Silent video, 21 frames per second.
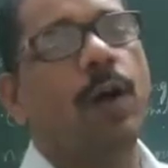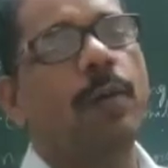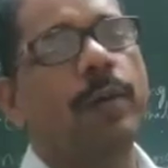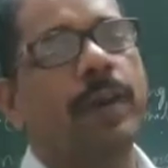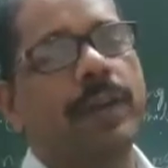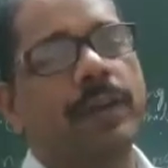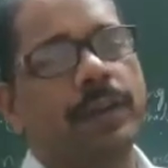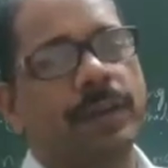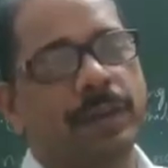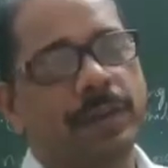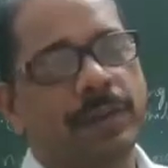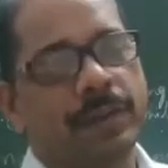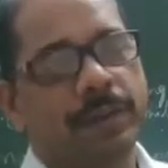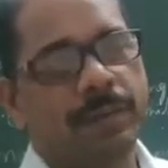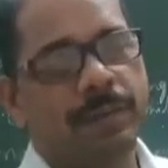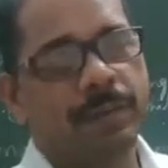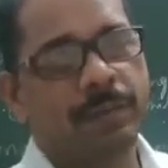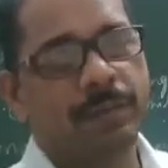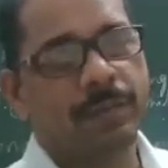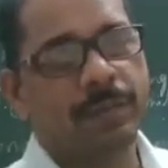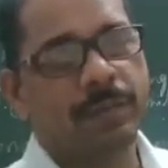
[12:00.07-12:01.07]
over it.
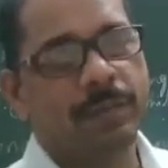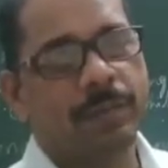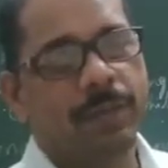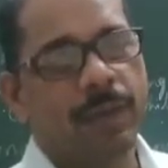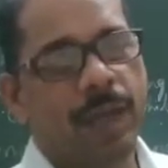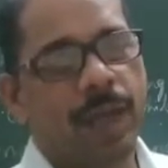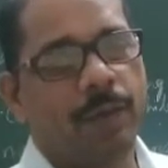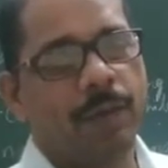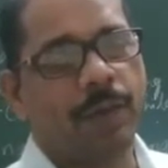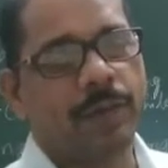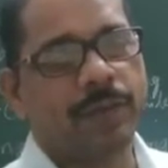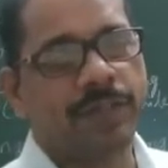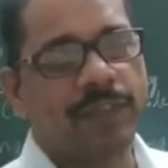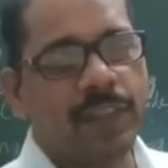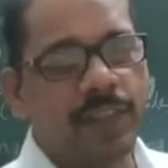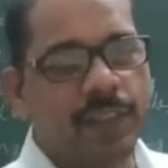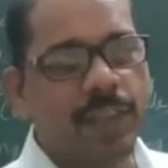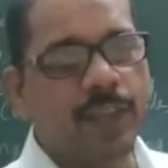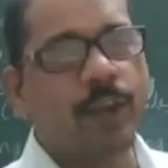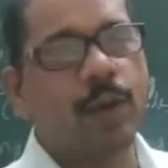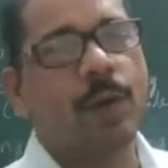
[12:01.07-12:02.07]
I was
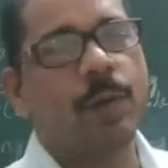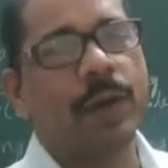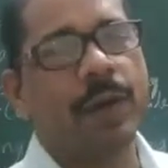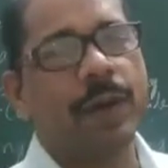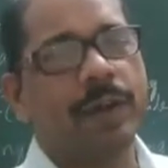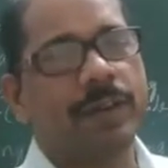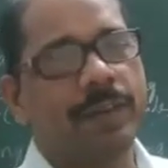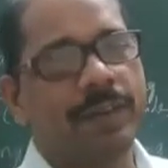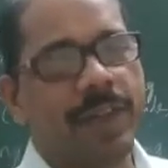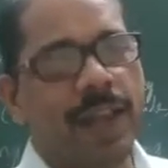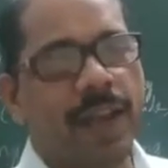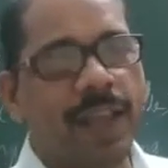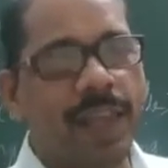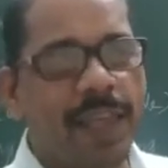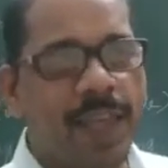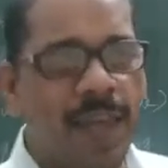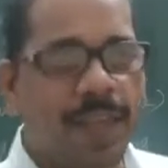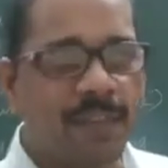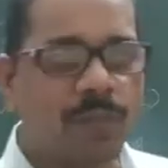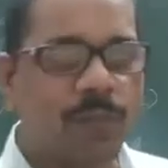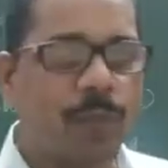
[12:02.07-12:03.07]
thinking over it. Shall I
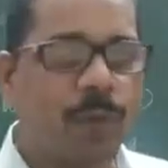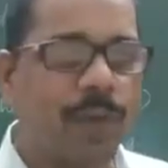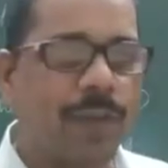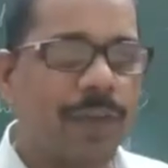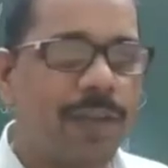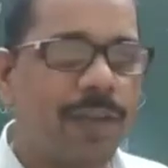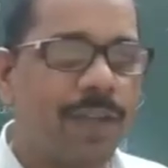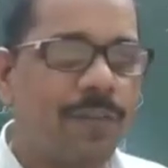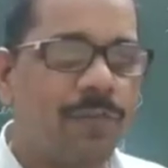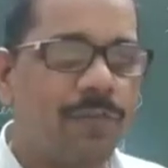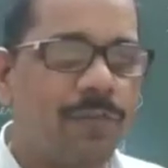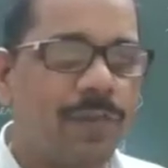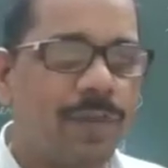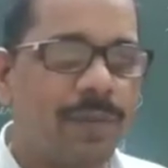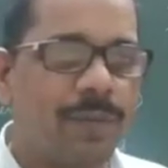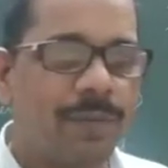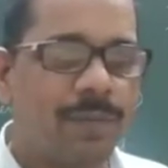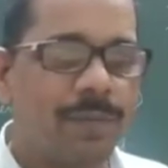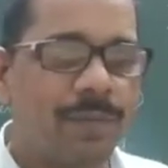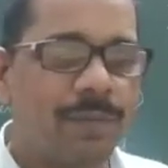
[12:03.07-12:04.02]
ask for a lift?